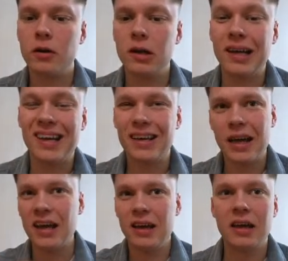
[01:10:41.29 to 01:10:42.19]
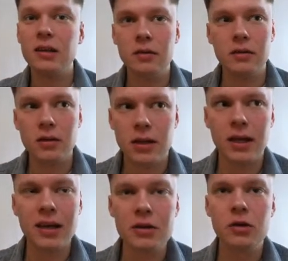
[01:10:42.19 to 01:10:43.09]
and like any like
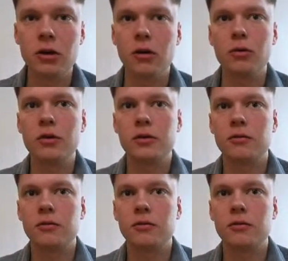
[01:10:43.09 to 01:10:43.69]
in code,